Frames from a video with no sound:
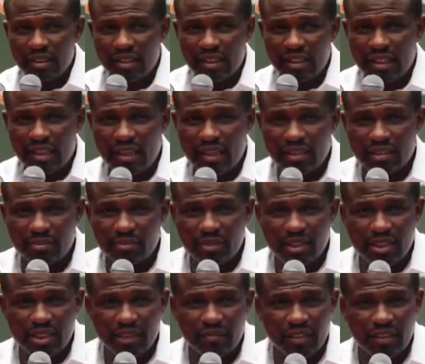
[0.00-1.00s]
then customer
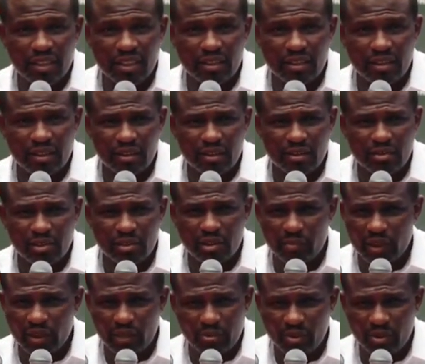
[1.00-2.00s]
service
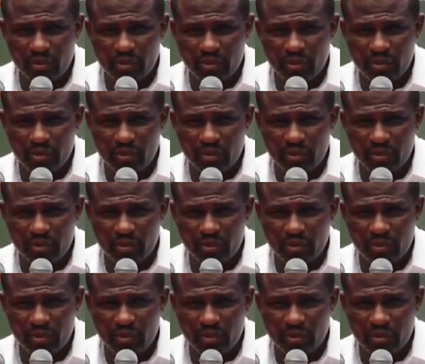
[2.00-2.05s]
shouldn't be a